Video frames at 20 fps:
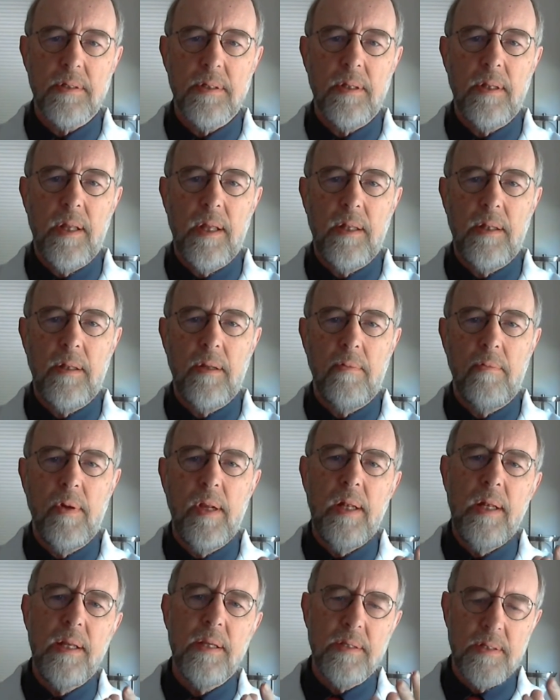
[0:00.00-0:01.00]
And there
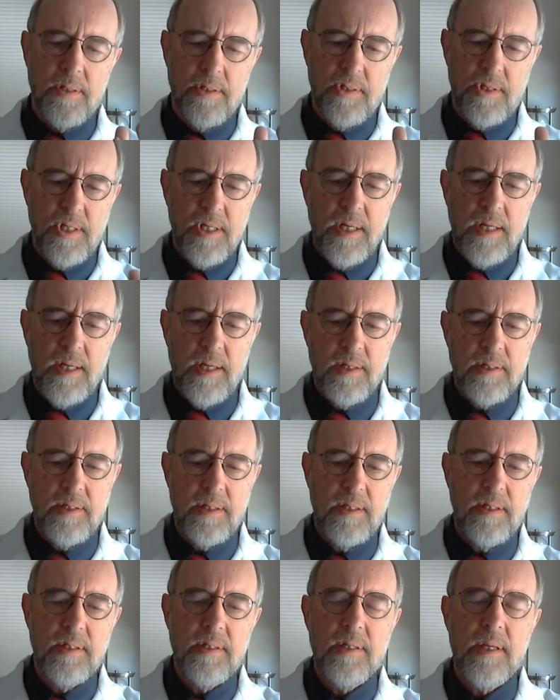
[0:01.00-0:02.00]
really is a genius
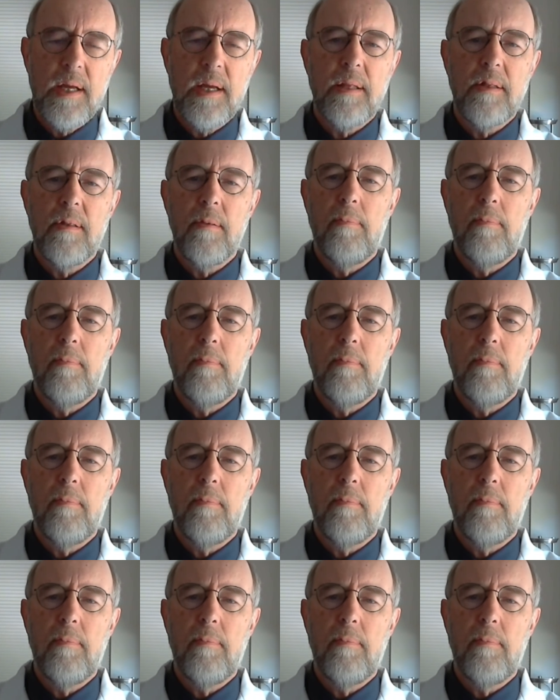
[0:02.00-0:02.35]
inside